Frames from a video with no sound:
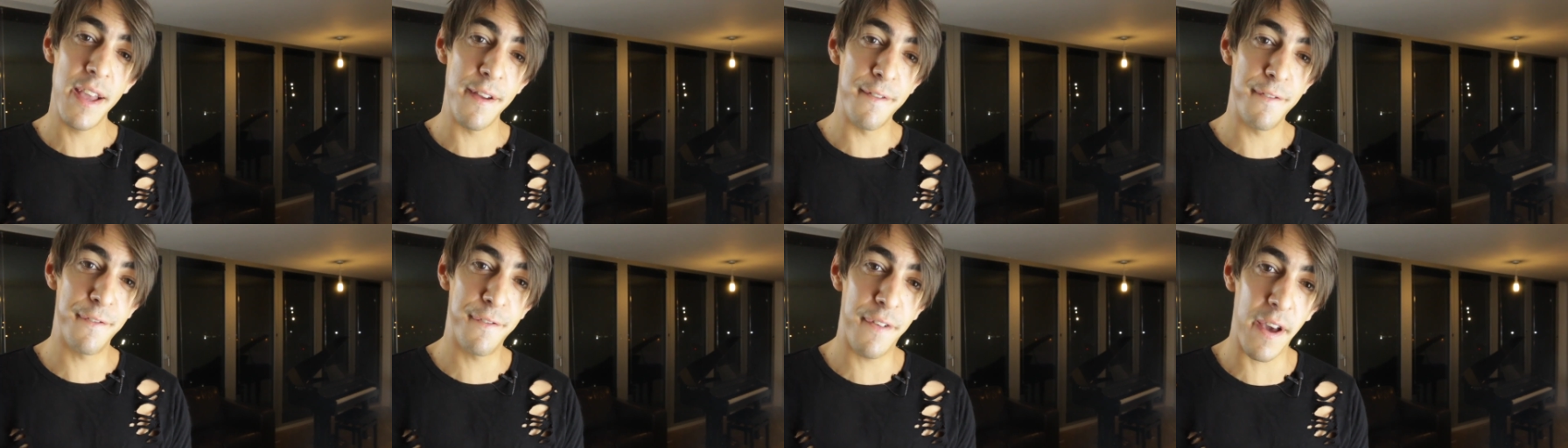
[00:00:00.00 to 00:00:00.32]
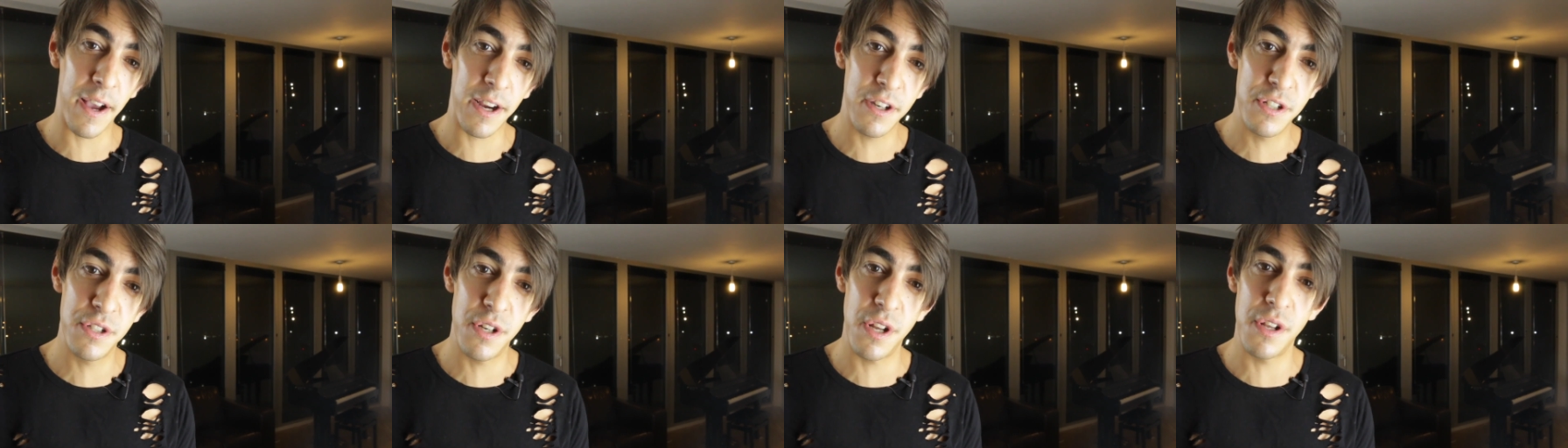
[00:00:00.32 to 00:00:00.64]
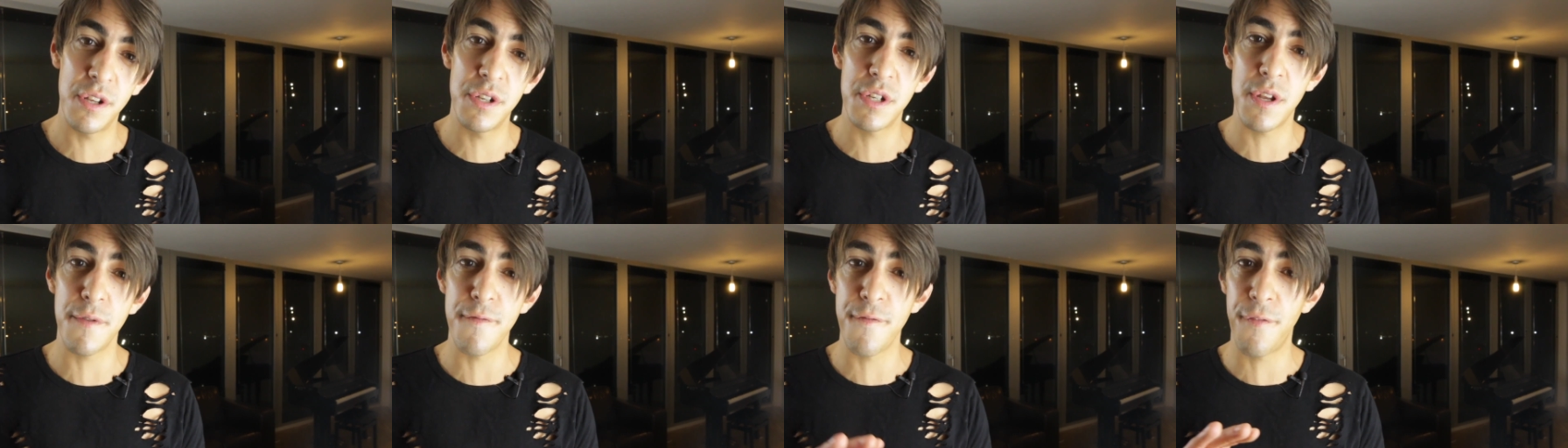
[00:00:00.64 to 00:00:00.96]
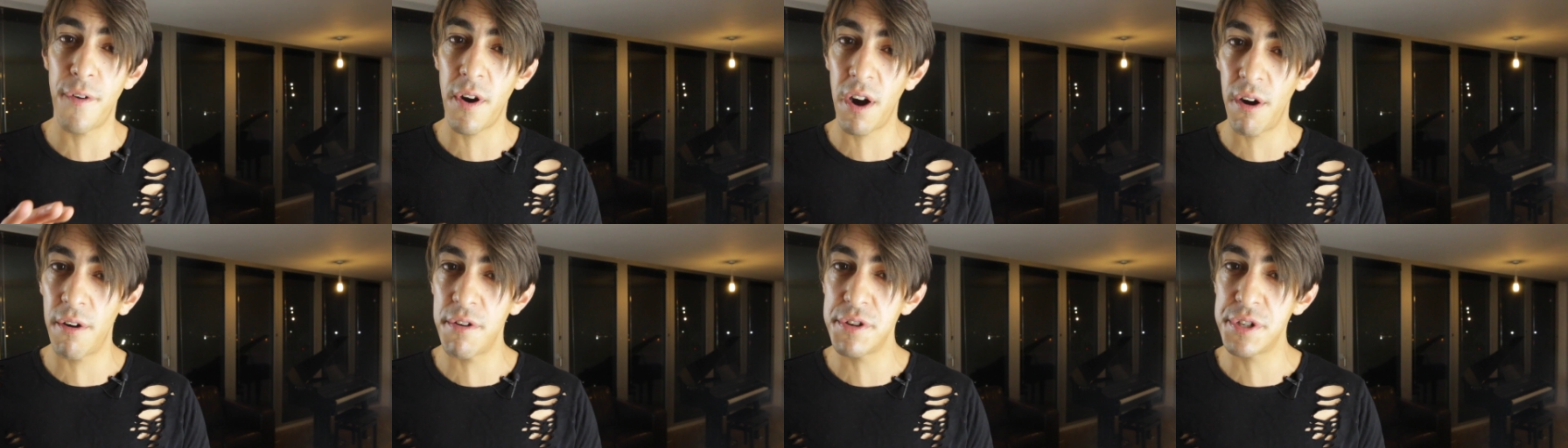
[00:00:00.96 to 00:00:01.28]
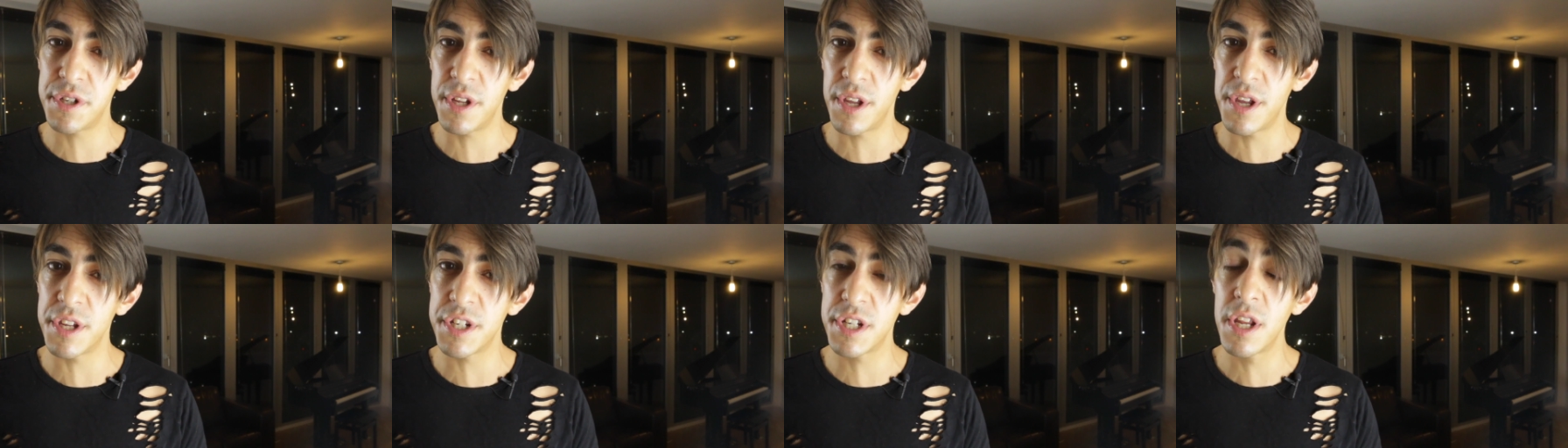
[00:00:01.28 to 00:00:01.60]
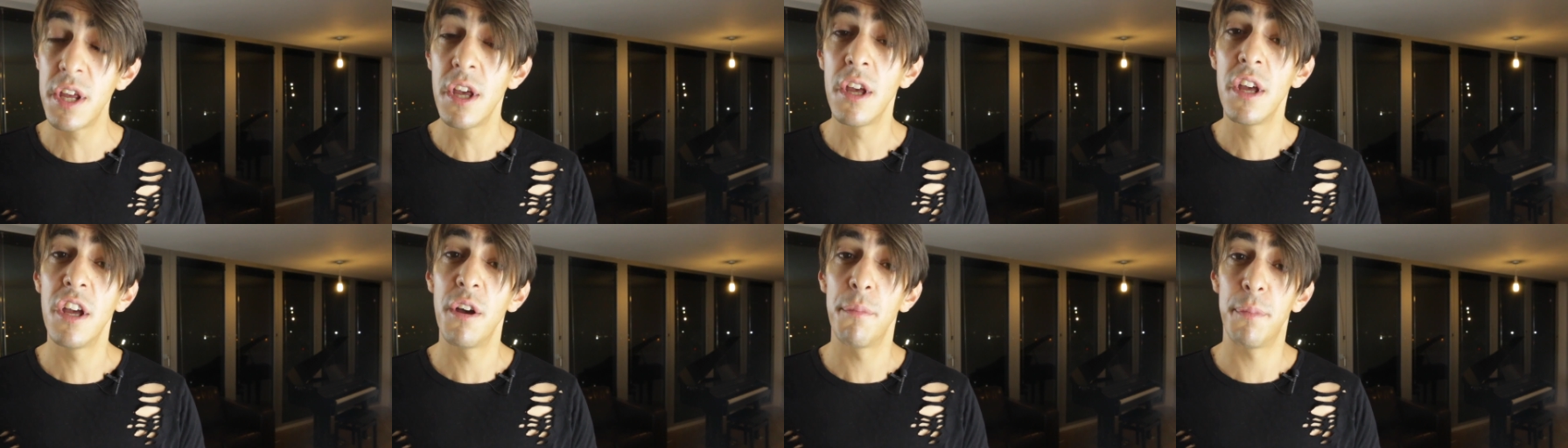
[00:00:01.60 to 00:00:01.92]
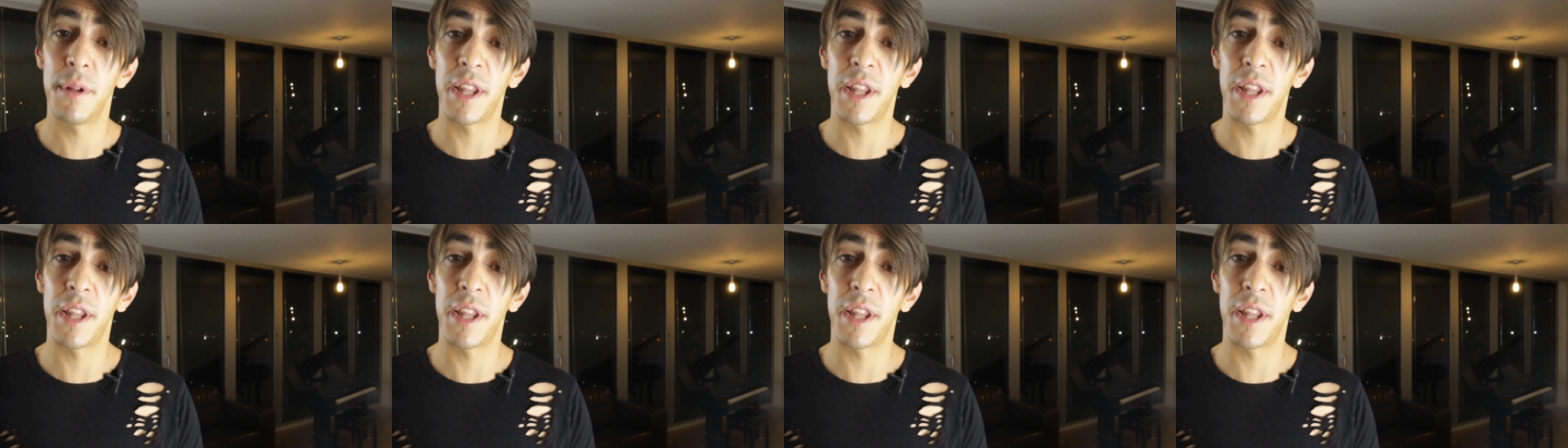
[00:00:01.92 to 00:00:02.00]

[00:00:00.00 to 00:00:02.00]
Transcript: infections and viruses